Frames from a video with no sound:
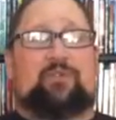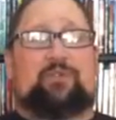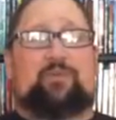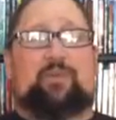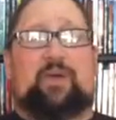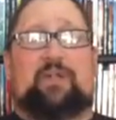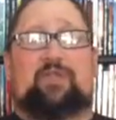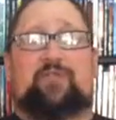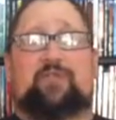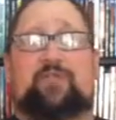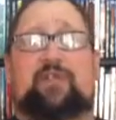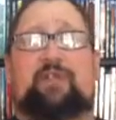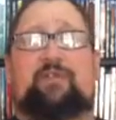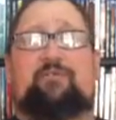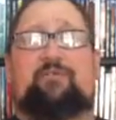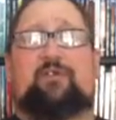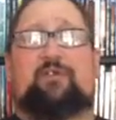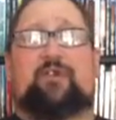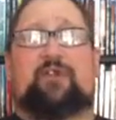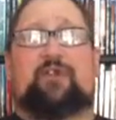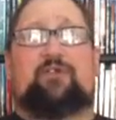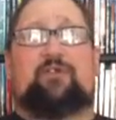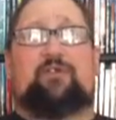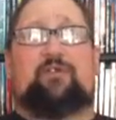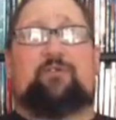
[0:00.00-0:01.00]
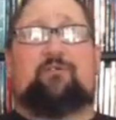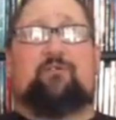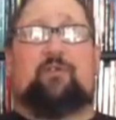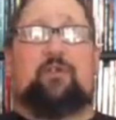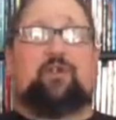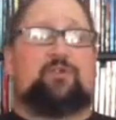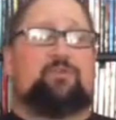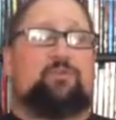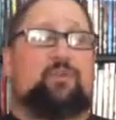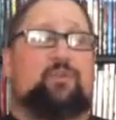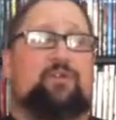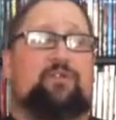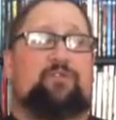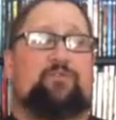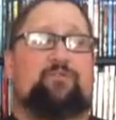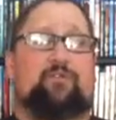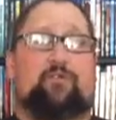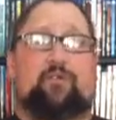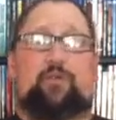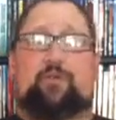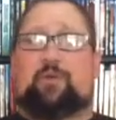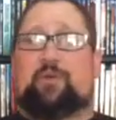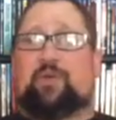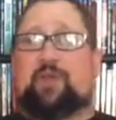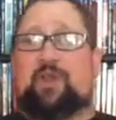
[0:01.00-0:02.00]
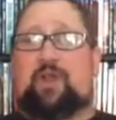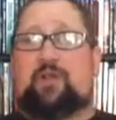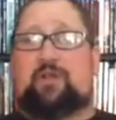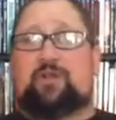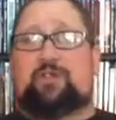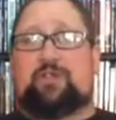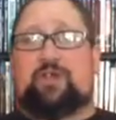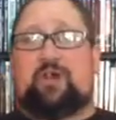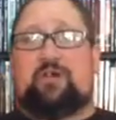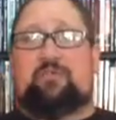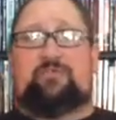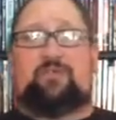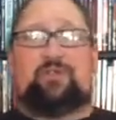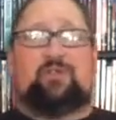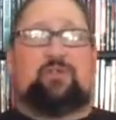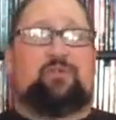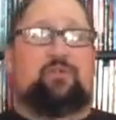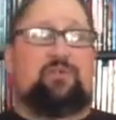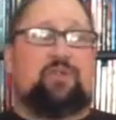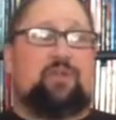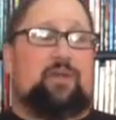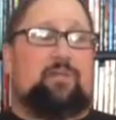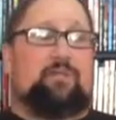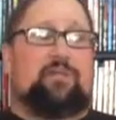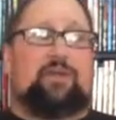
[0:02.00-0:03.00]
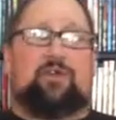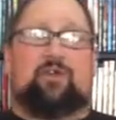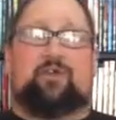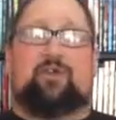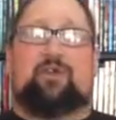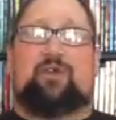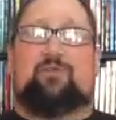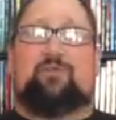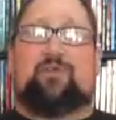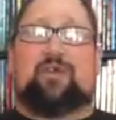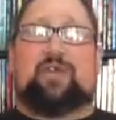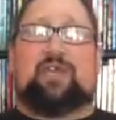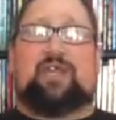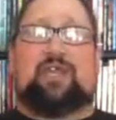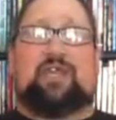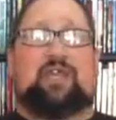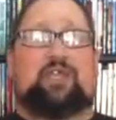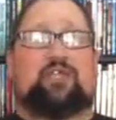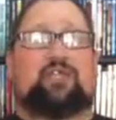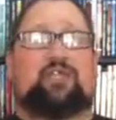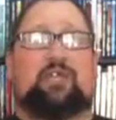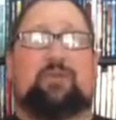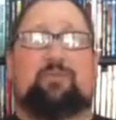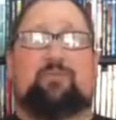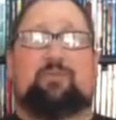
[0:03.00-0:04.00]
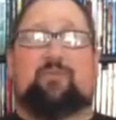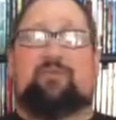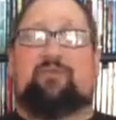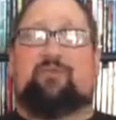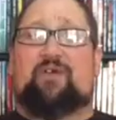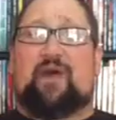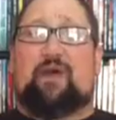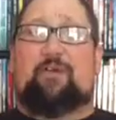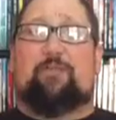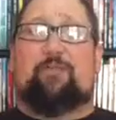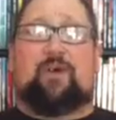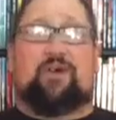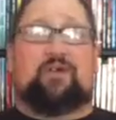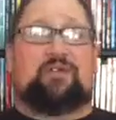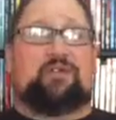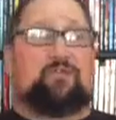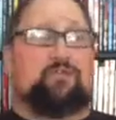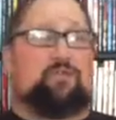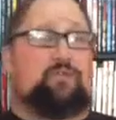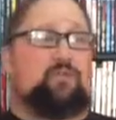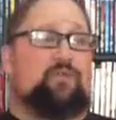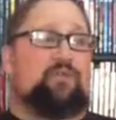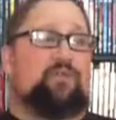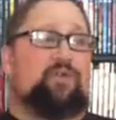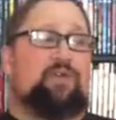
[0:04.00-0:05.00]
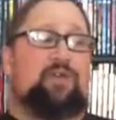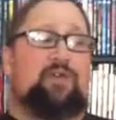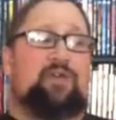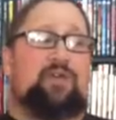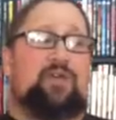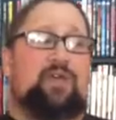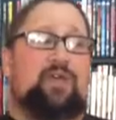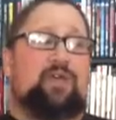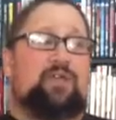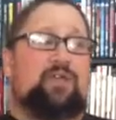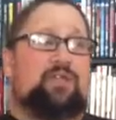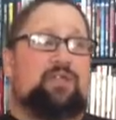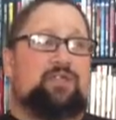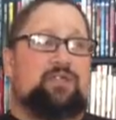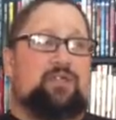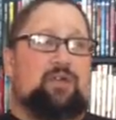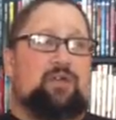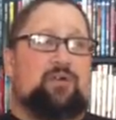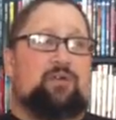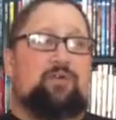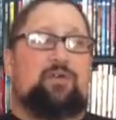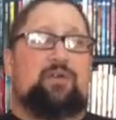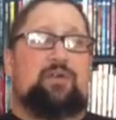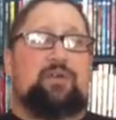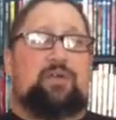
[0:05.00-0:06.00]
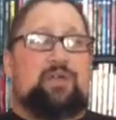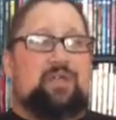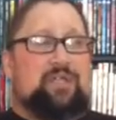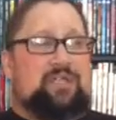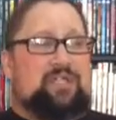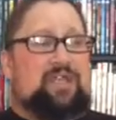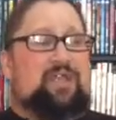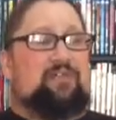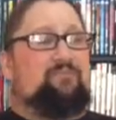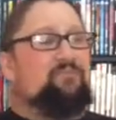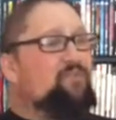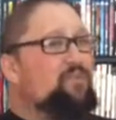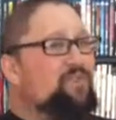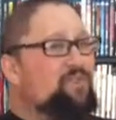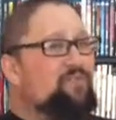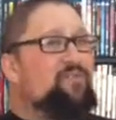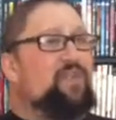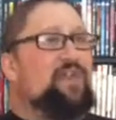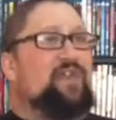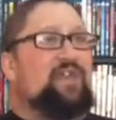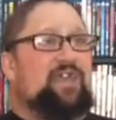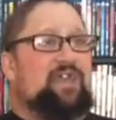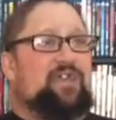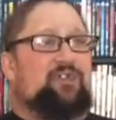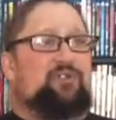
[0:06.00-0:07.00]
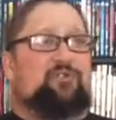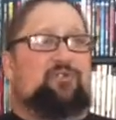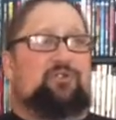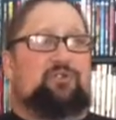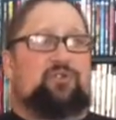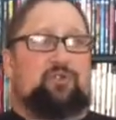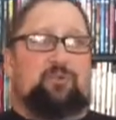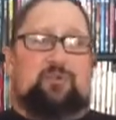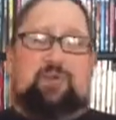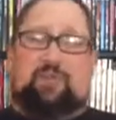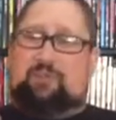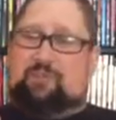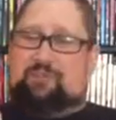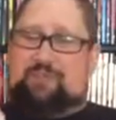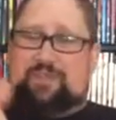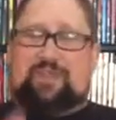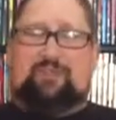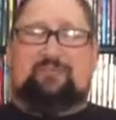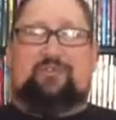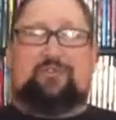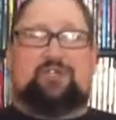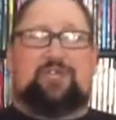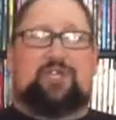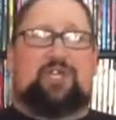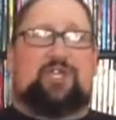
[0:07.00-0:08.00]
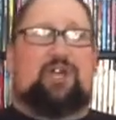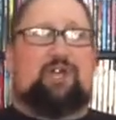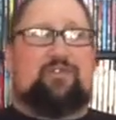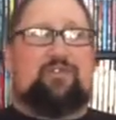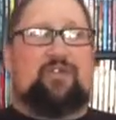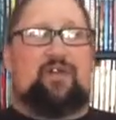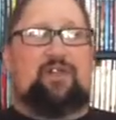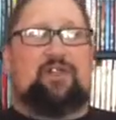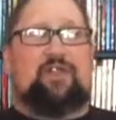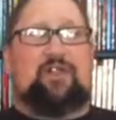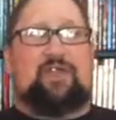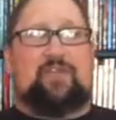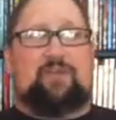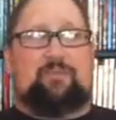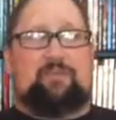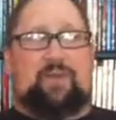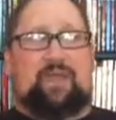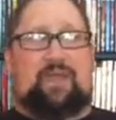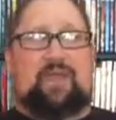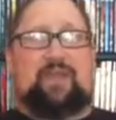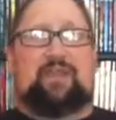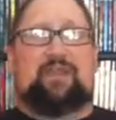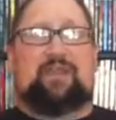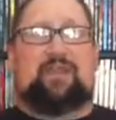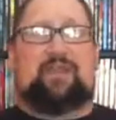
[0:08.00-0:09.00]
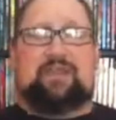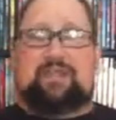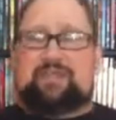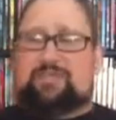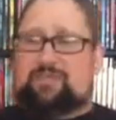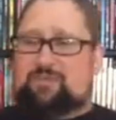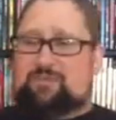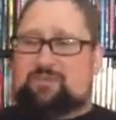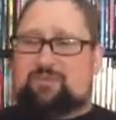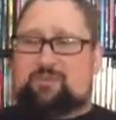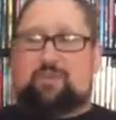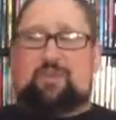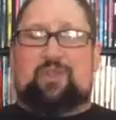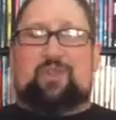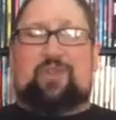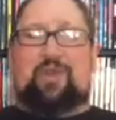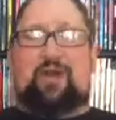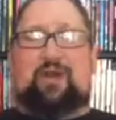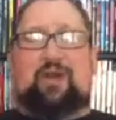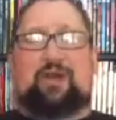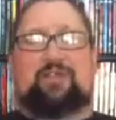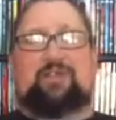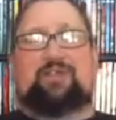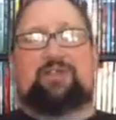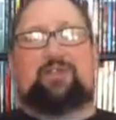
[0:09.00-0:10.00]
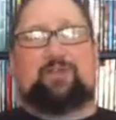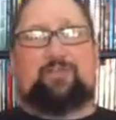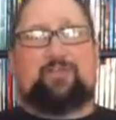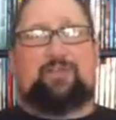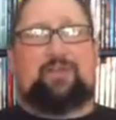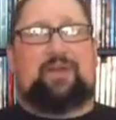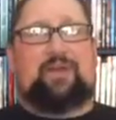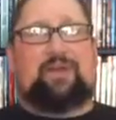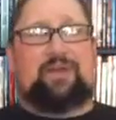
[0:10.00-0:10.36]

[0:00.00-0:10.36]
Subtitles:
Especially if you get your first month for $3 off too. I mean, you're even getting it cheaper, $5 a movie. So definitely, if that interests you, people, definitely check out that link, man. It's really awesome.